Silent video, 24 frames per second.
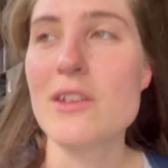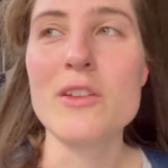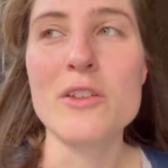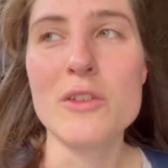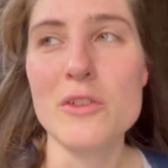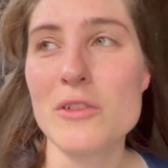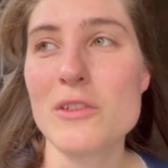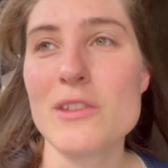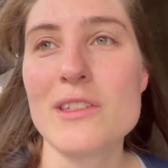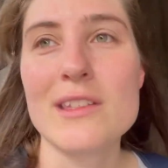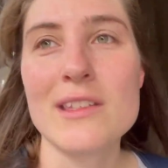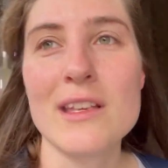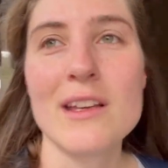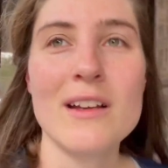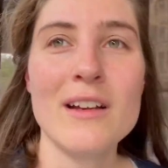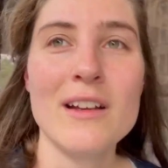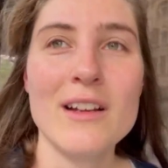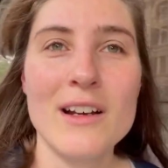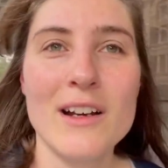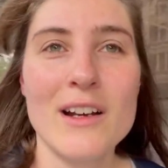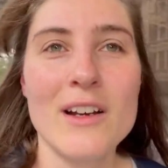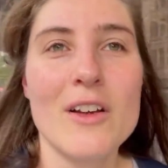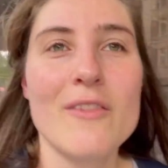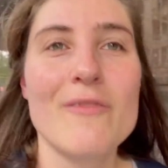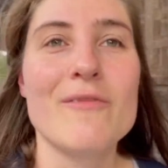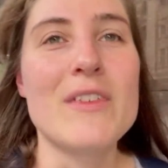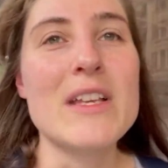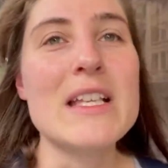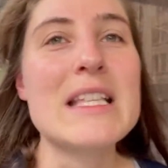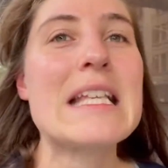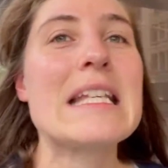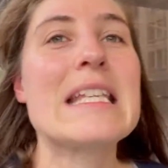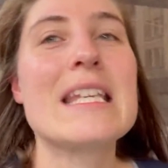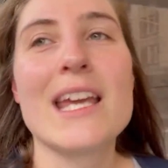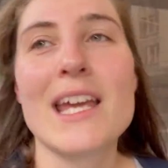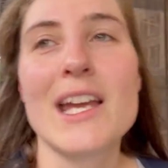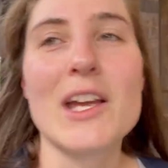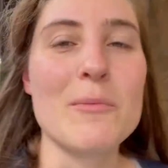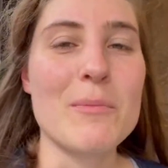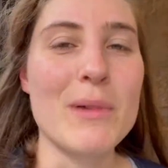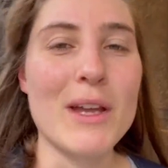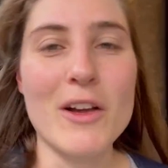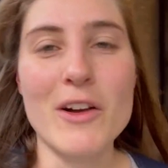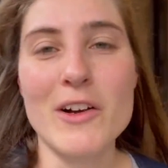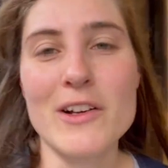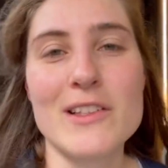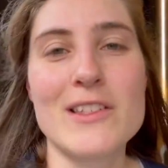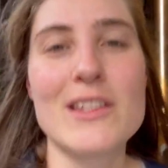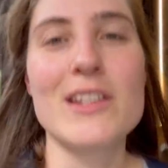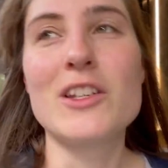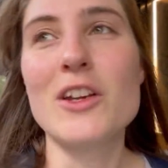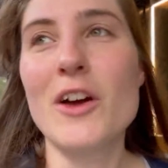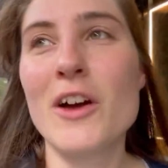who's visiting because you